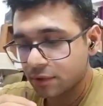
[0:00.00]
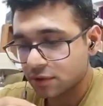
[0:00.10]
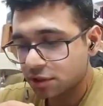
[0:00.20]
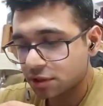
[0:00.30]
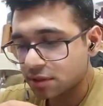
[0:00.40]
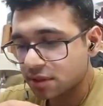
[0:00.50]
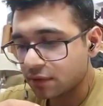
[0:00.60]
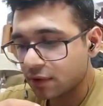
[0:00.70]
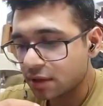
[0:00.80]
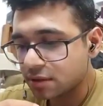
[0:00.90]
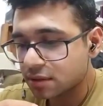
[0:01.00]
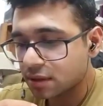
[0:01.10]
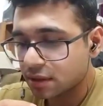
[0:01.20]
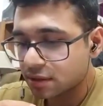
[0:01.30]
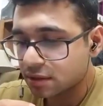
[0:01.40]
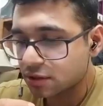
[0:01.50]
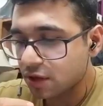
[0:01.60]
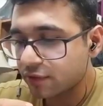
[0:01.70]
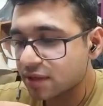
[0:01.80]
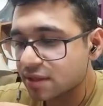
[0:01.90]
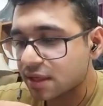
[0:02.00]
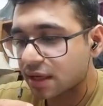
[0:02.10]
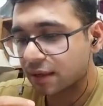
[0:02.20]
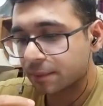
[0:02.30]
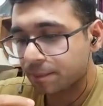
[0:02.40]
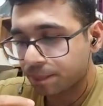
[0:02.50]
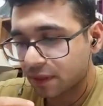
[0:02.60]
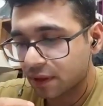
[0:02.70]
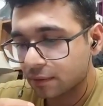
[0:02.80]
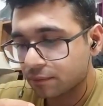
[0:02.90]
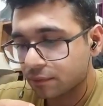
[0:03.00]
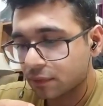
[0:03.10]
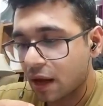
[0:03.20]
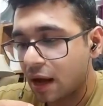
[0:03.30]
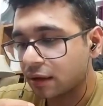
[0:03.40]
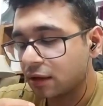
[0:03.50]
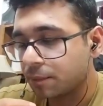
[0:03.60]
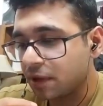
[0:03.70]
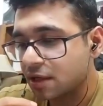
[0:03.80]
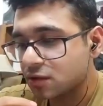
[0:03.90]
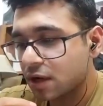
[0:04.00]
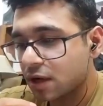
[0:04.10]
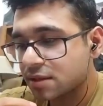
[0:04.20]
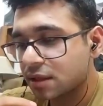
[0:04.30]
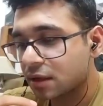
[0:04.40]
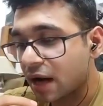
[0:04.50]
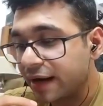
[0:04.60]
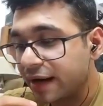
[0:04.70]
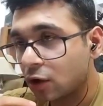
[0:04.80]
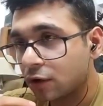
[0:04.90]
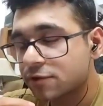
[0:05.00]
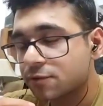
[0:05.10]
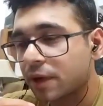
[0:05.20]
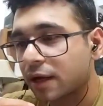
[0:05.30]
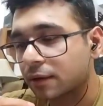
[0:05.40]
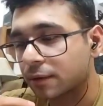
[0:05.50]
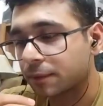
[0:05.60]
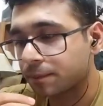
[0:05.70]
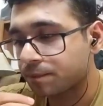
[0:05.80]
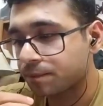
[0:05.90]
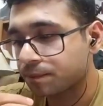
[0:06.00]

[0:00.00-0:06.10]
The musician's name was Stravinsky, and the piece was The Rite of Spring.